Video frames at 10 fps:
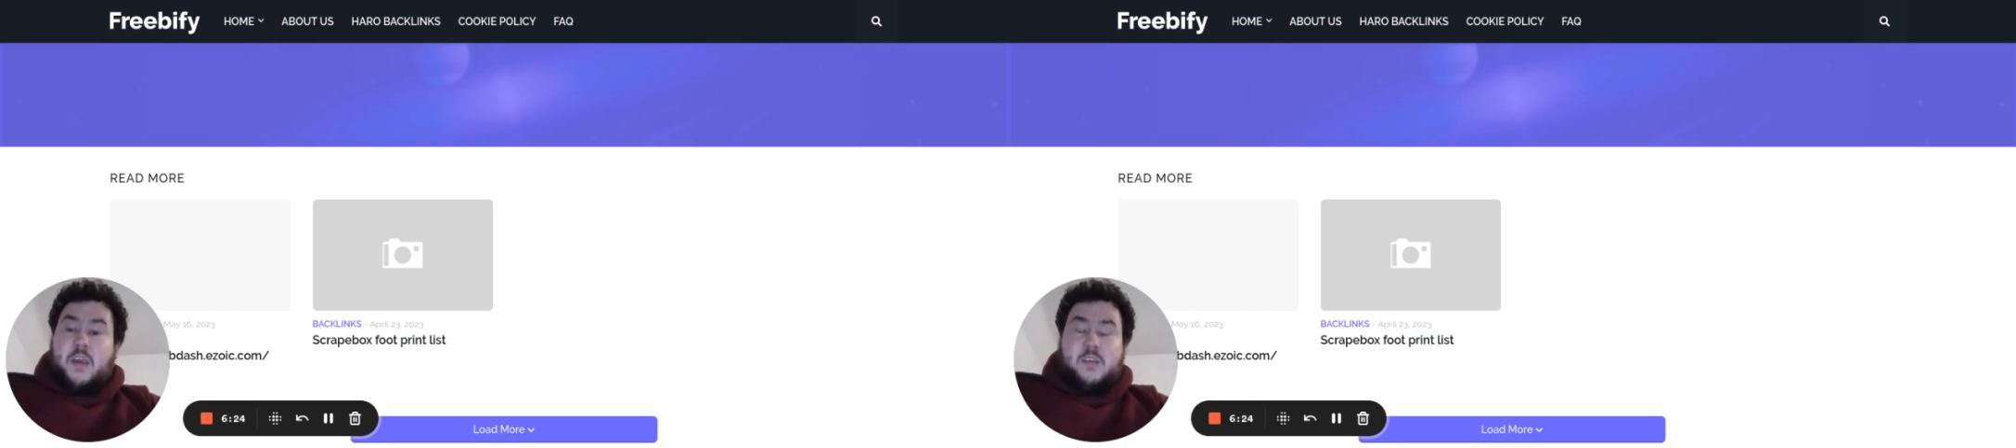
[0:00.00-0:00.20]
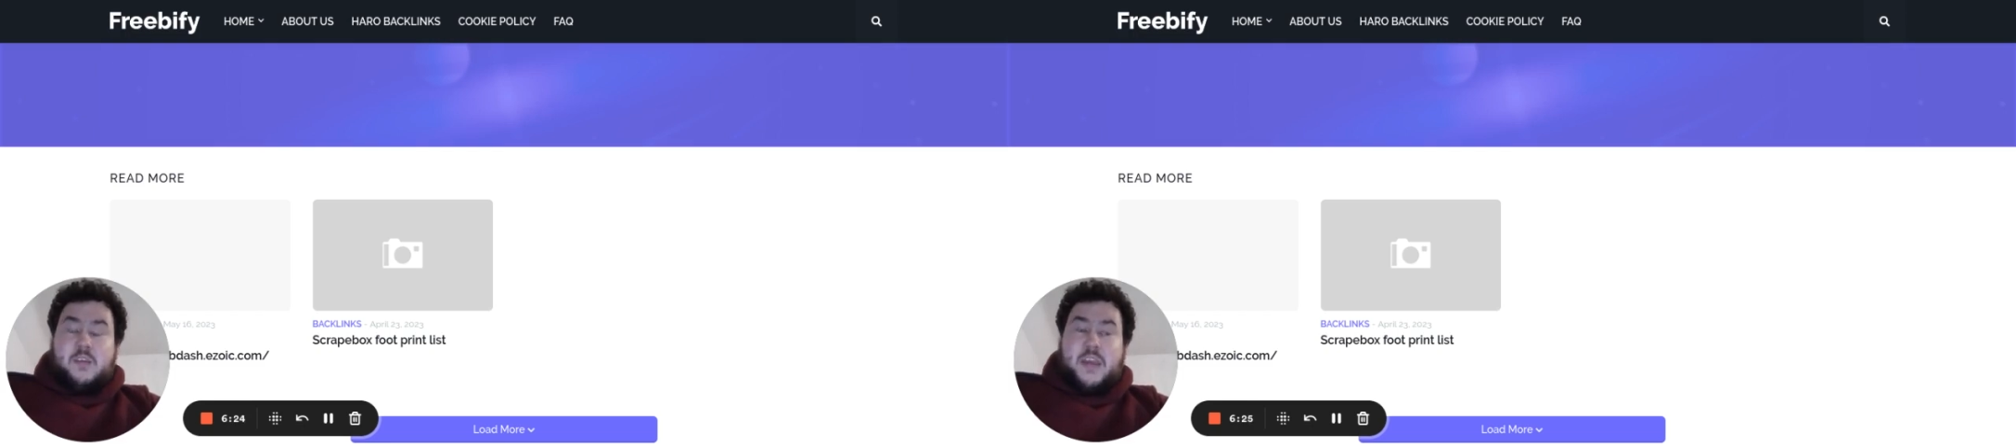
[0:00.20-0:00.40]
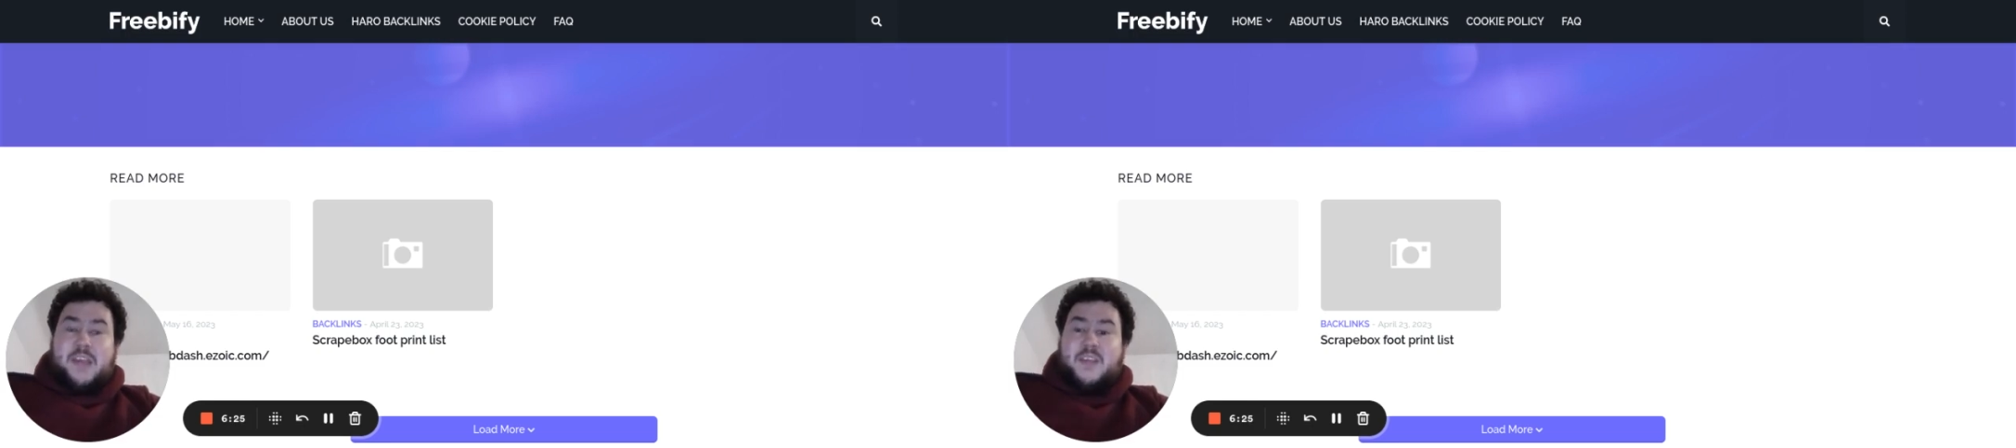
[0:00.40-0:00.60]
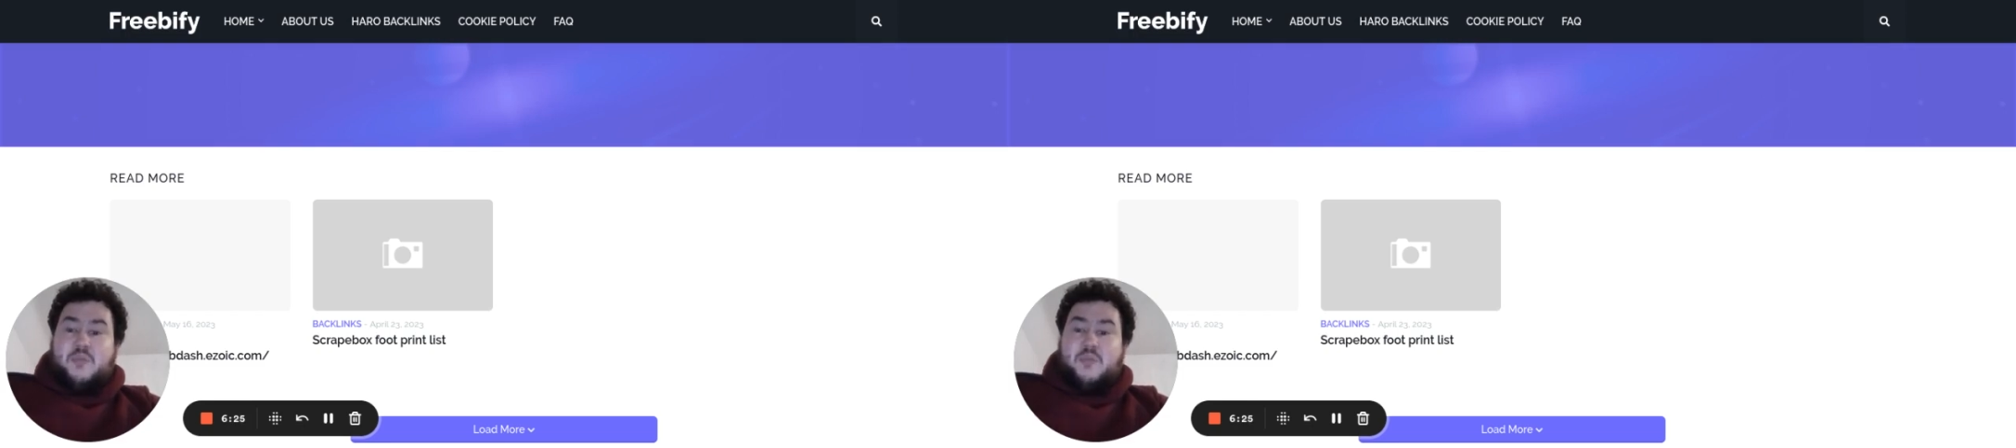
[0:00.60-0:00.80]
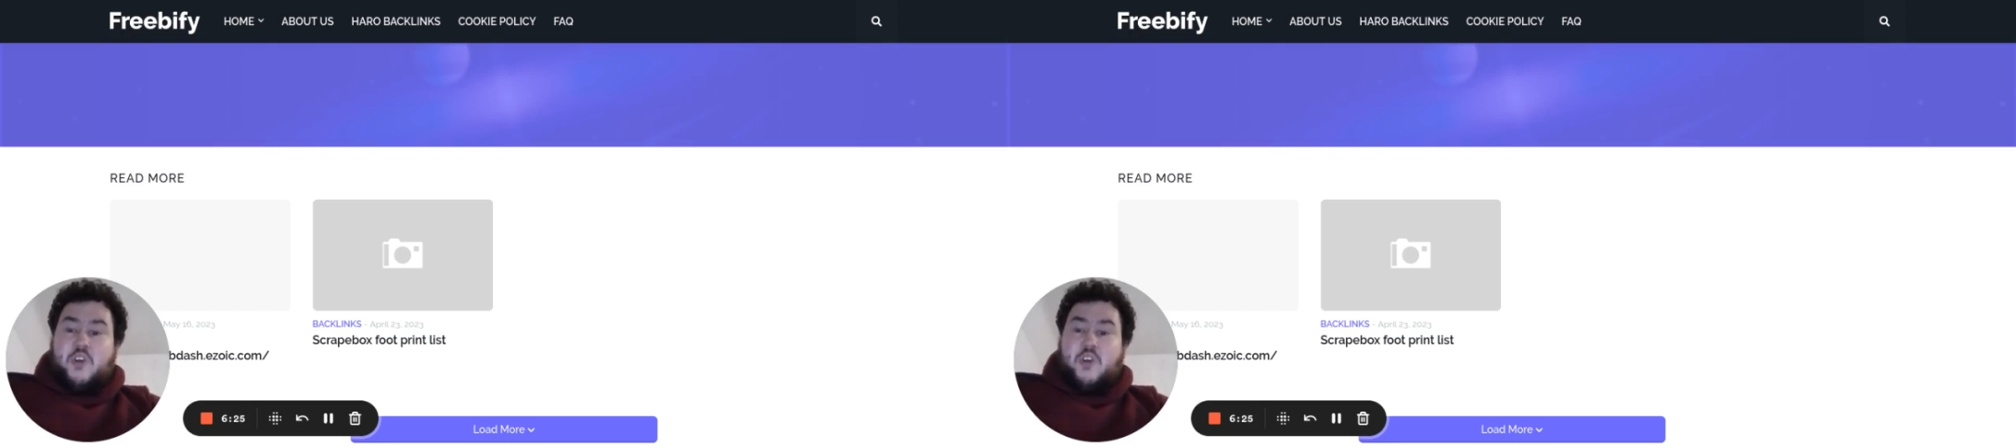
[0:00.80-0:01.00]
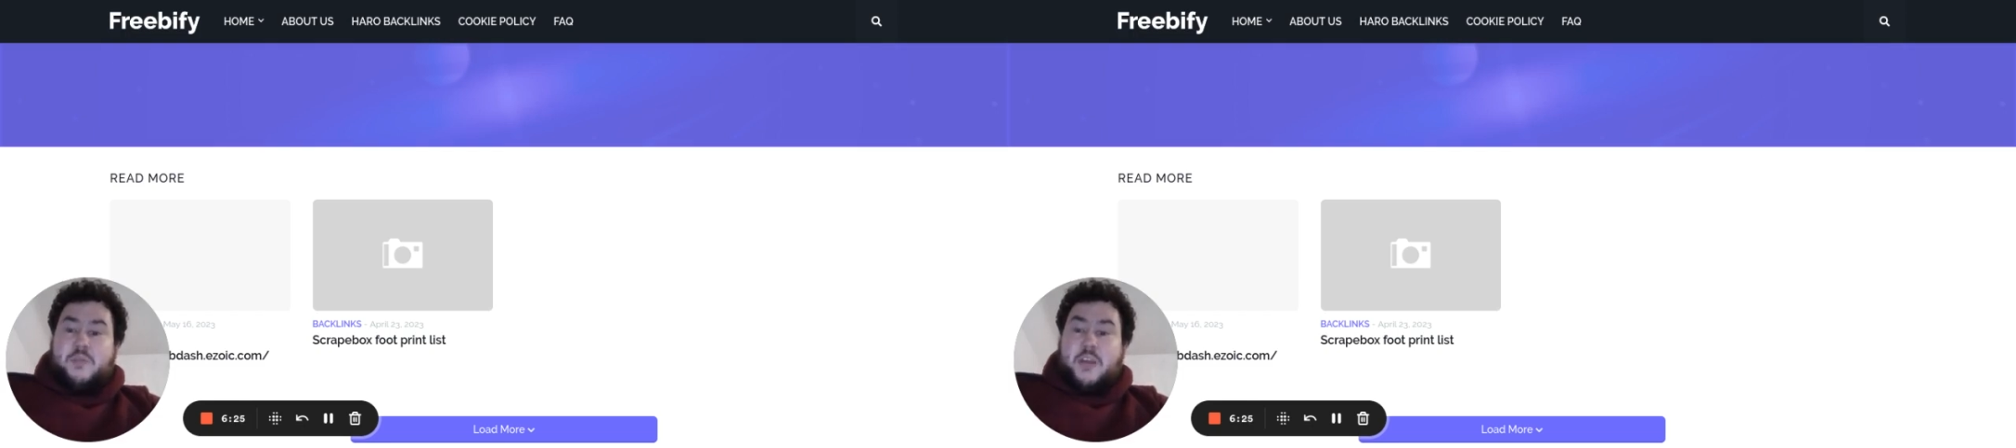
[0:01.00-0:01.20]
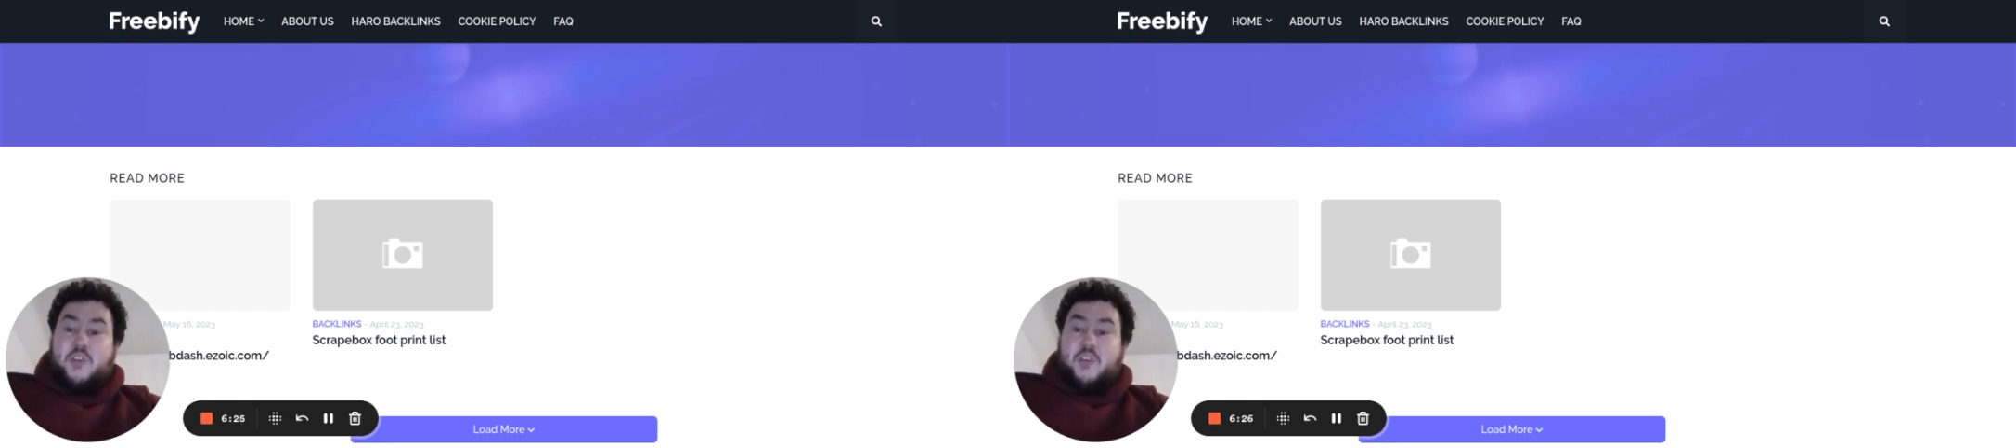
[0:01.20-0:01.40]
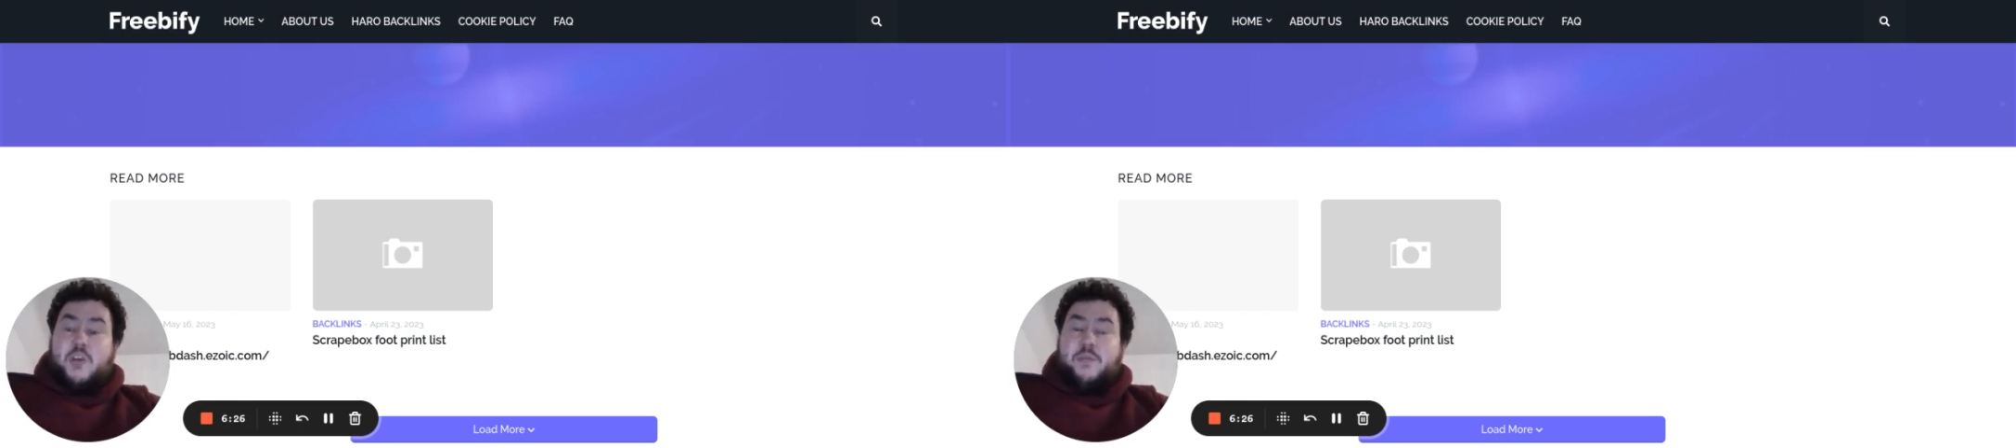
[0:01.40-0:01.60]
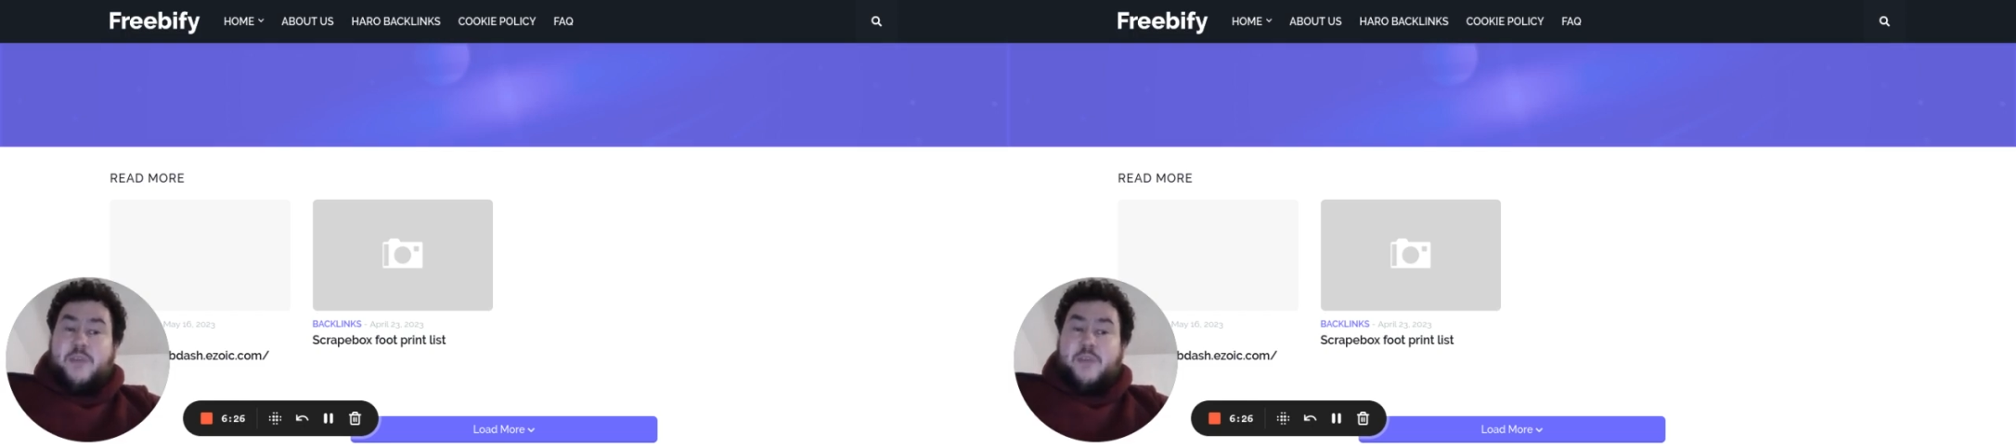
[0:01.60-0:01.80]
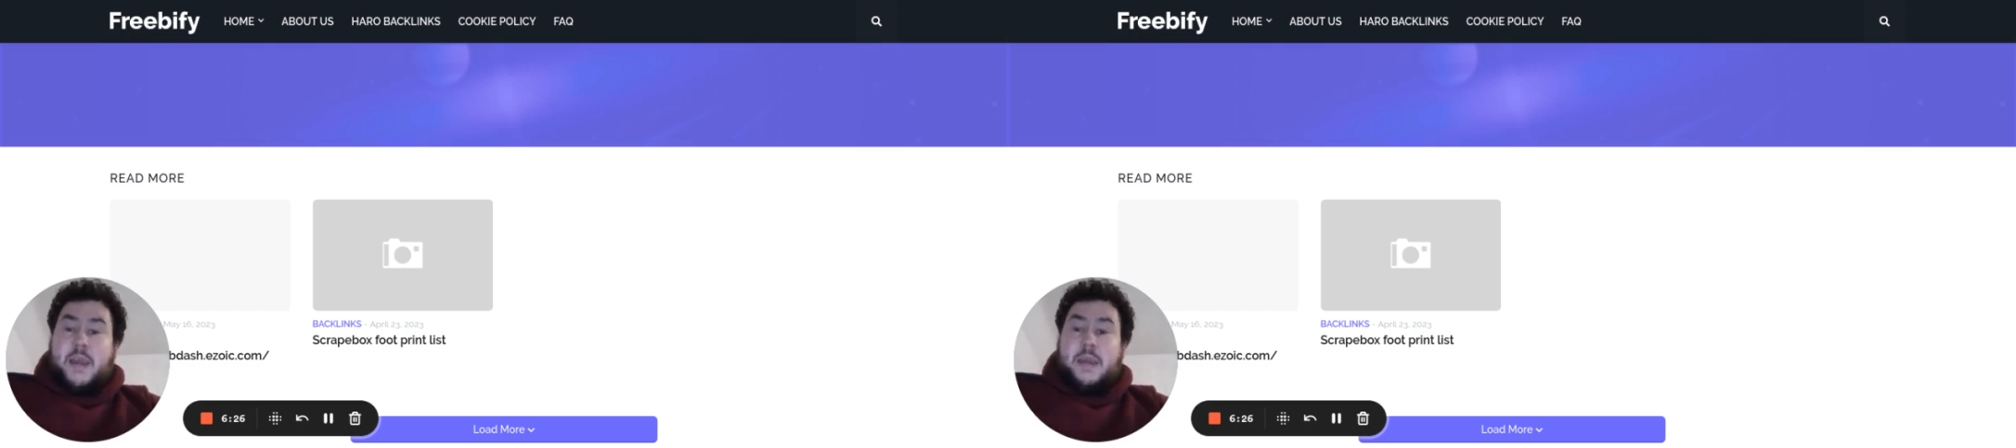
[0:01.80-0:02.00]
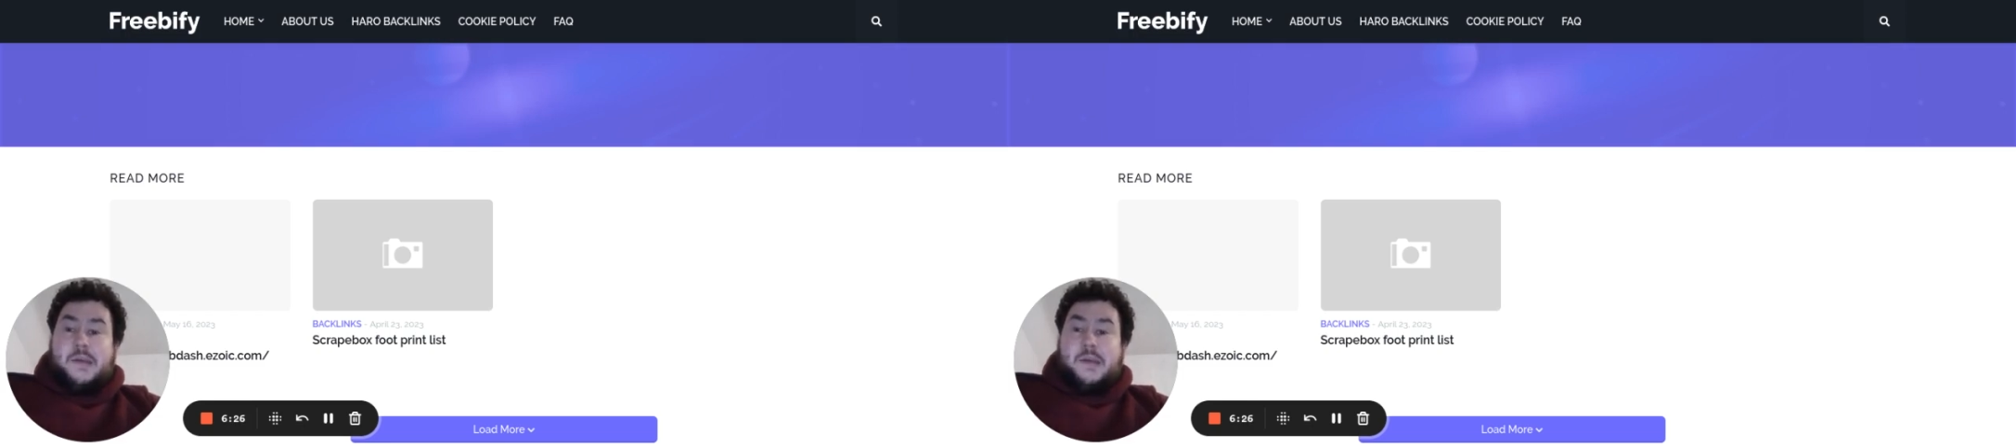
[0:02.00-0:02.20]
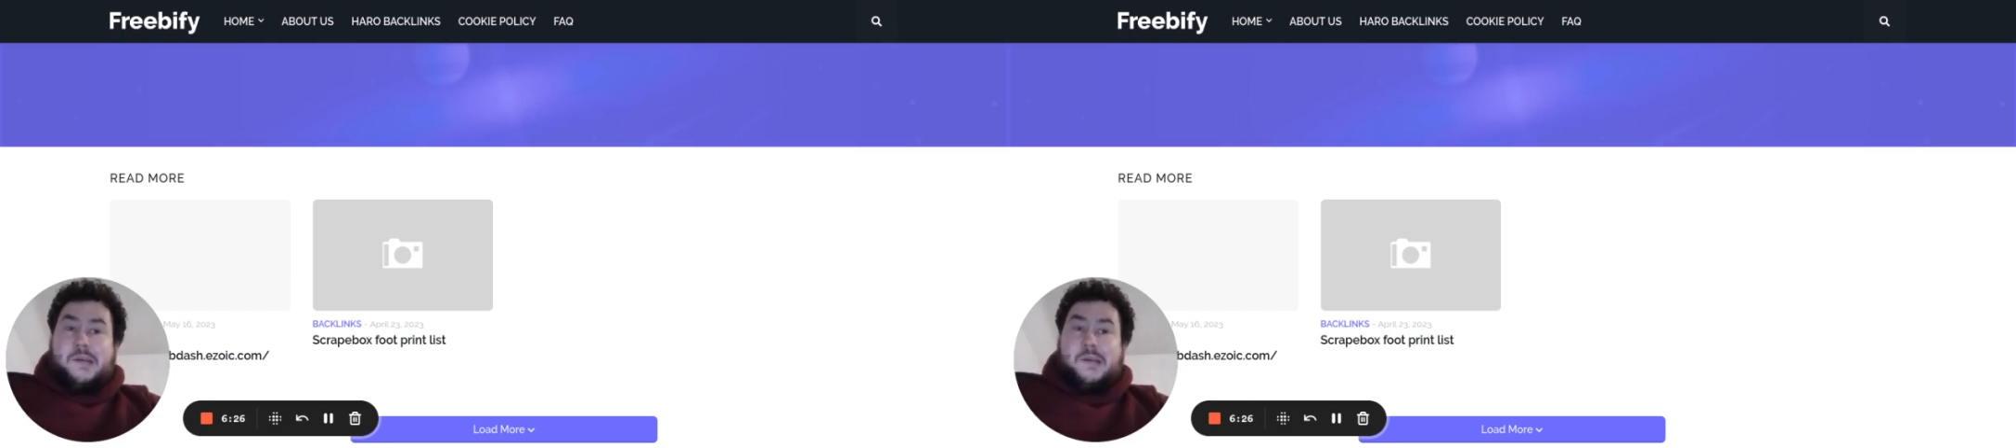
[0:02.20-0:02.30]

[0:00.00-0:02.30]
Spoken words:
to get the same job done on Shopify,